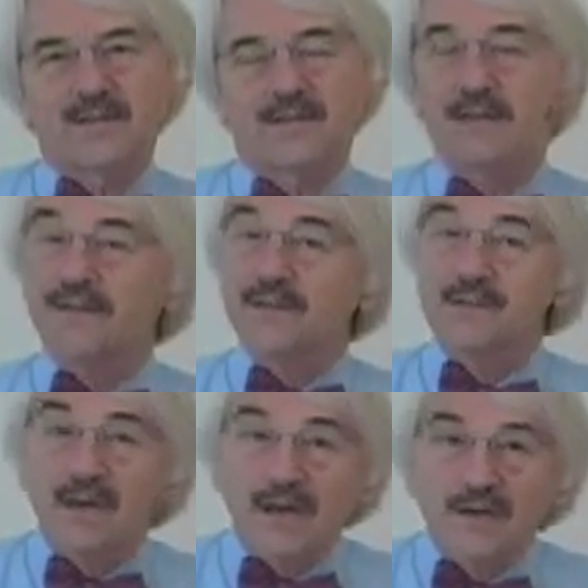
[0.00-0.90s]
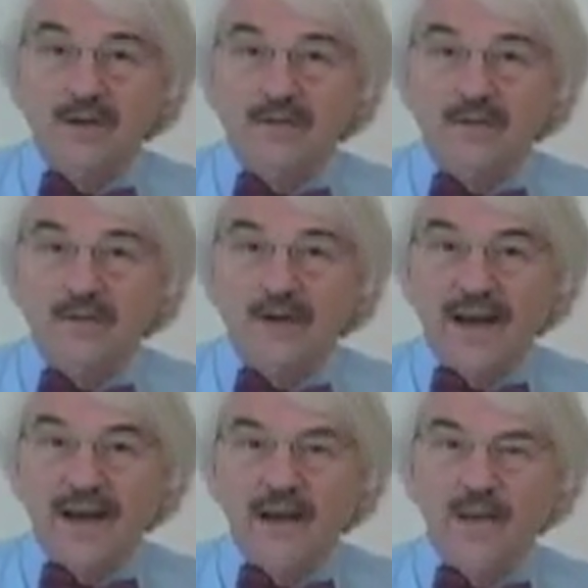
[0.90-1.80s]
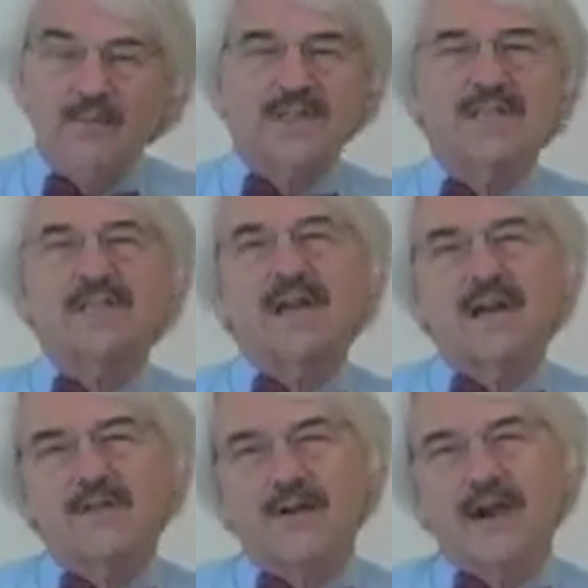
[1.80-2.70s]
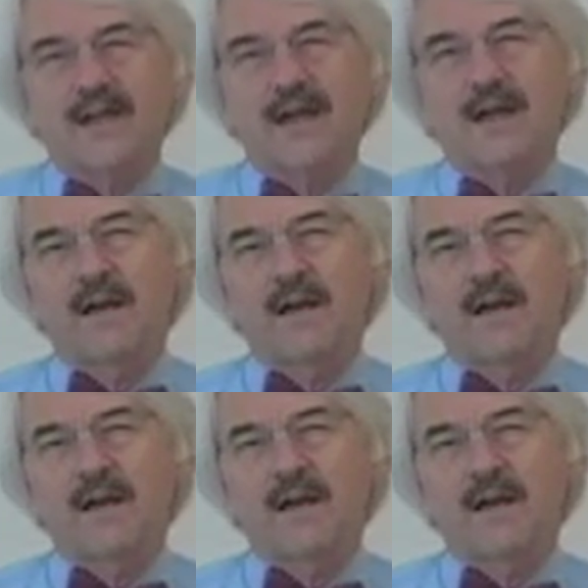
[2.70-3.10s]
Not that you're not a good one already, but just another idea,